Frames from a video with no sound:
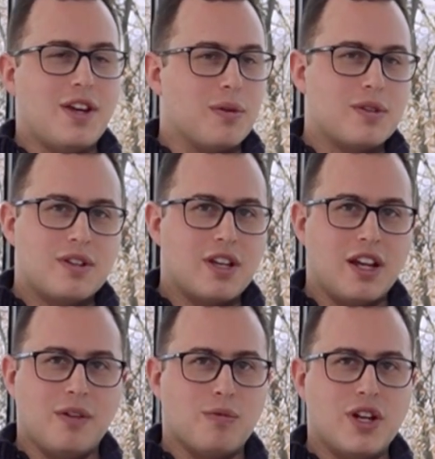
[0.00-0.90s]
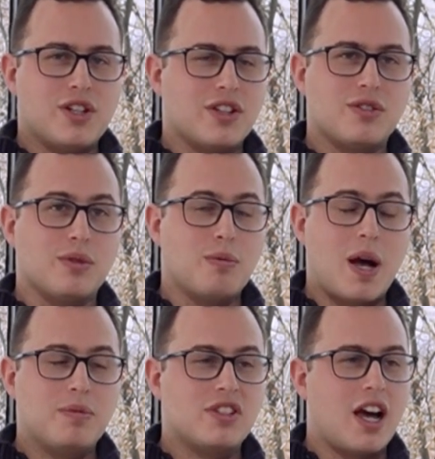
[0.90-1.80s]
can reach us through the
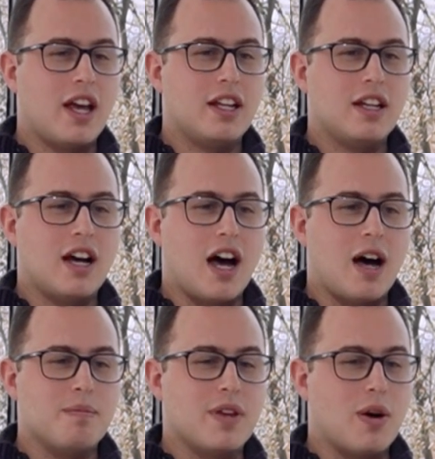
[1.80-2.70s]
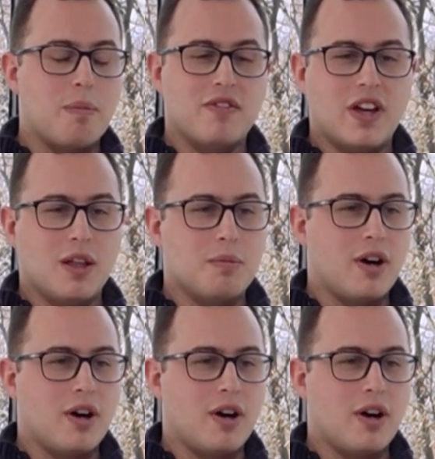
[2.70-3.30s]
website. I'm available.